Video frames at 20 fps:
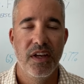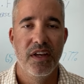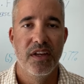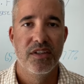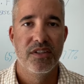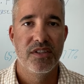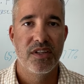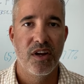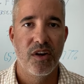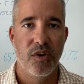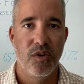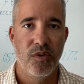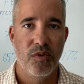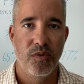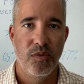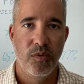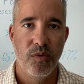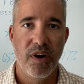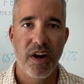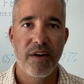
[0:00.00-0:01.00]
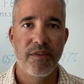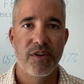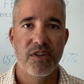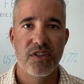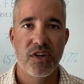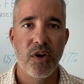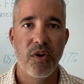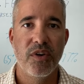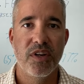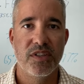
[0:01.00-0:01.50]
So whatever's
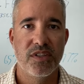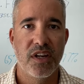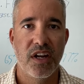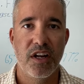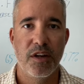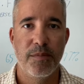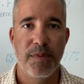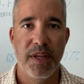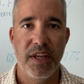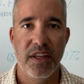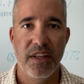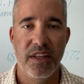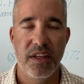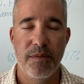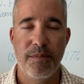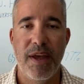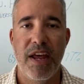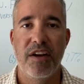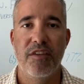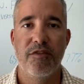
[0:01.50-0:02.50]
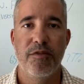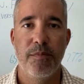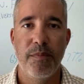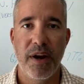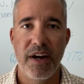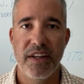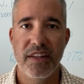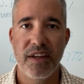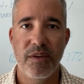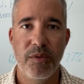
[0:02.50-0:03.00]
owed is going to be the amount of
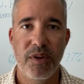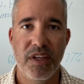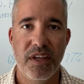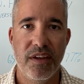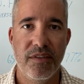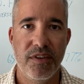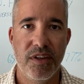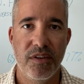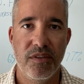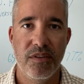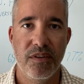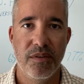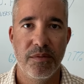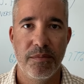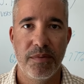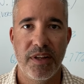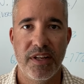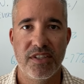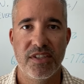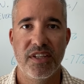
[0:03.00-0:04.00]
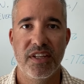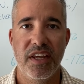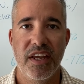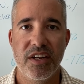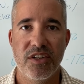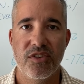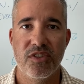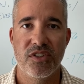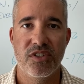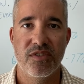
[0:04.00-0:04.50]
money that we give you plus the
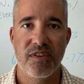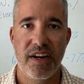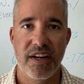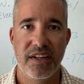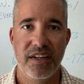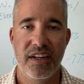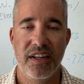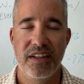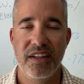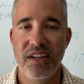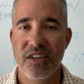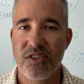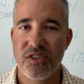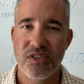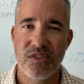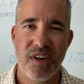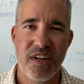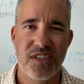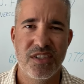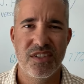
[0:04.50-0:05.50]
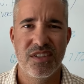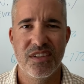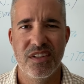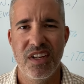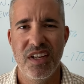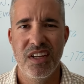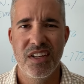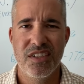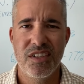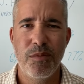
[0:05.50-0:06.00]
interest rate. And the interest rate's
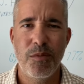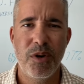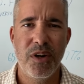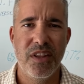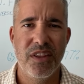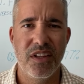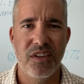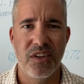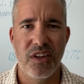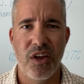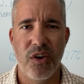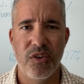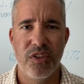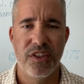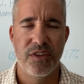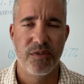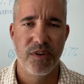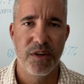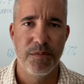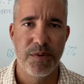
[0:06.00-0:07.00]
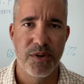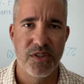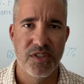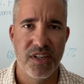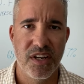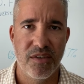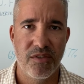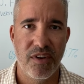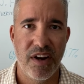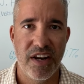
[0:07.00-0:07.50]
somewhere in the low
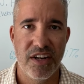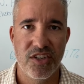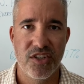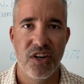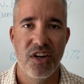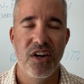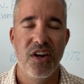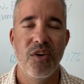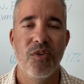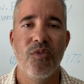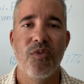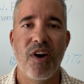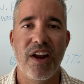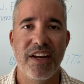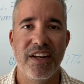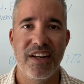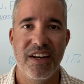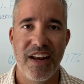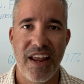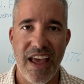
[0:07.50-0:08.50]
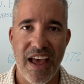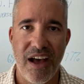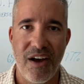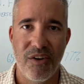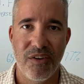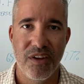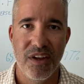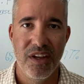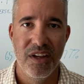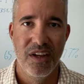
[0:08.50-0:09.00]
3% range right
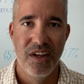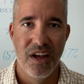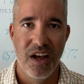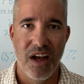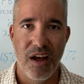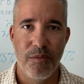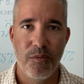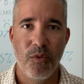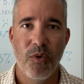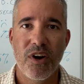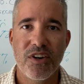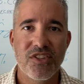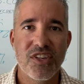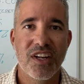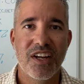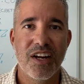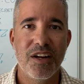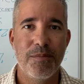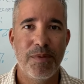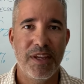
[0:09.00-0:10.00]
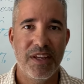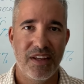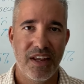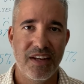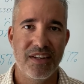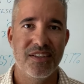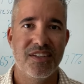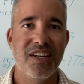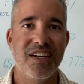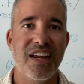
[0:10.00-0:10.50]
now. Where's it going to be
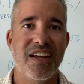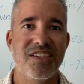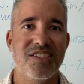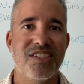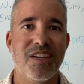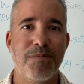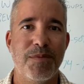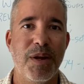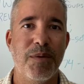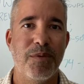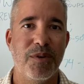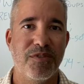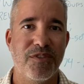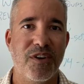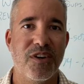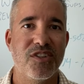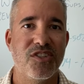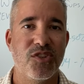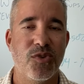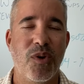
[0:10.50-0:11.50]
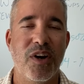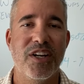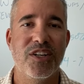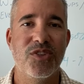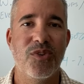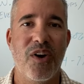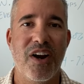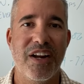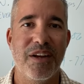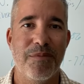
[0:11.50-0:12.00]
in today's September 1st,
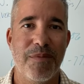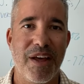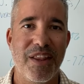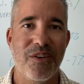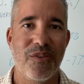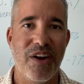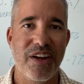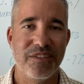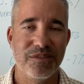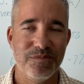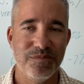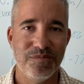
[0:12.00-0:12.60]
2020, by the way?